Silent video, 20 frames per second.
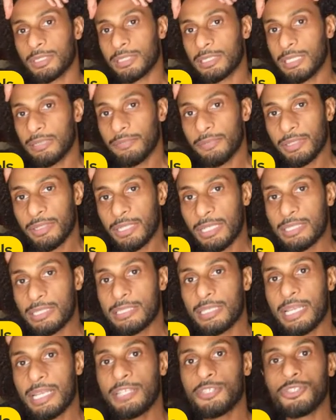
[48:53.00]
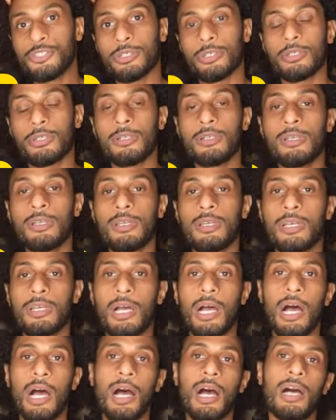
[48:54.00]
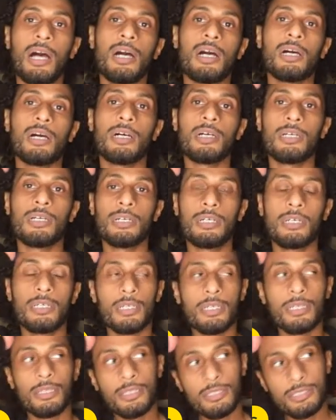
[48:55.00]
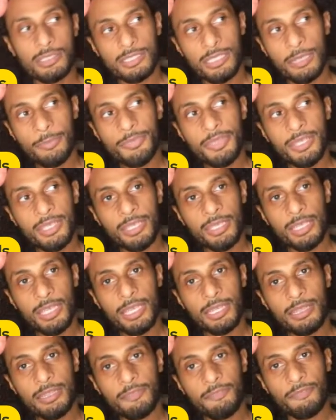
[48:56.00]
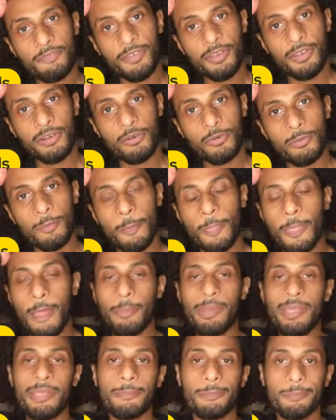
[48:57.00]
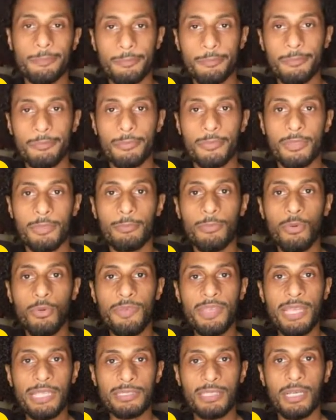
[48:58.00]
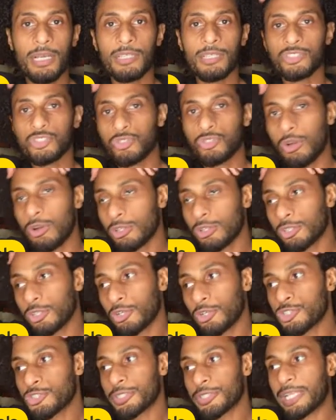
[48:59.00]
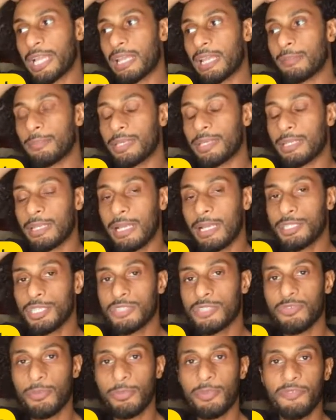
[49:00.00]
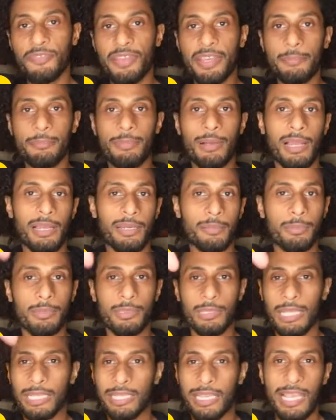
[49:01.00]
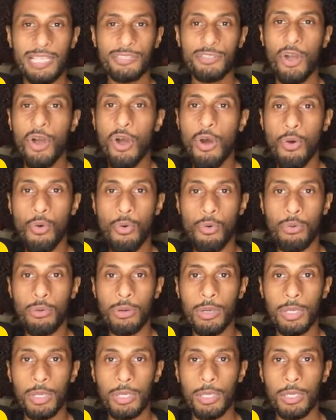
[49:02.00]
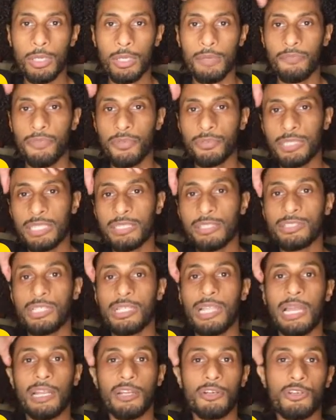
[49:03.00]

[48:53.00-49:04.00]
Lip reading: given its nature. There's something in the film, I mean, the movie has a strong nurturing element, not just from the vampire, but like as a whole. It feels like there's a lot